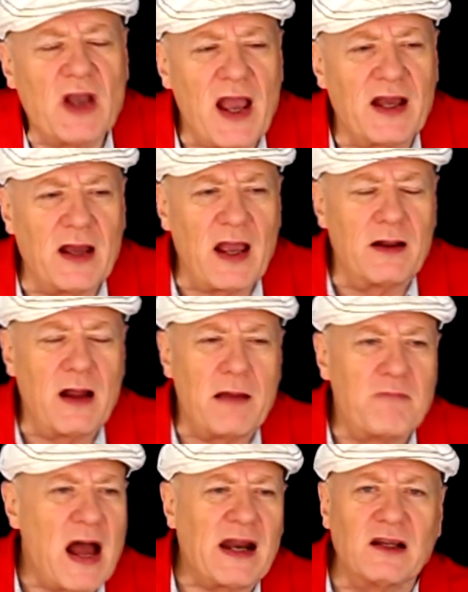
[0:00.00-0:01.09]
And
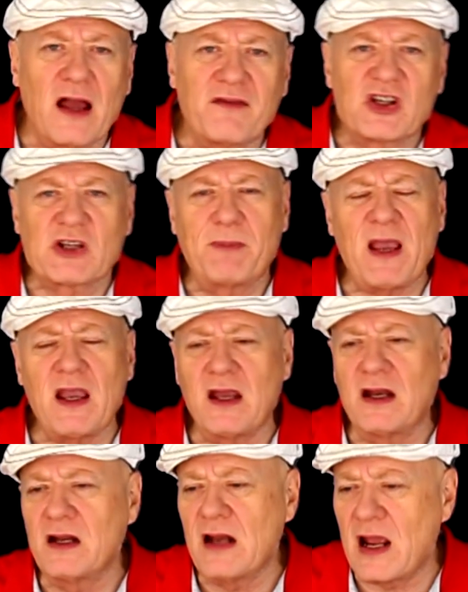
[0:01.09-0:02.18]
money loves
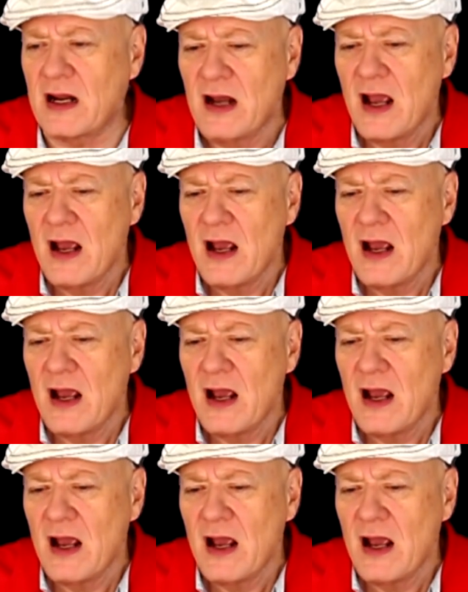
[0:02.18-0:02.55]
speed, and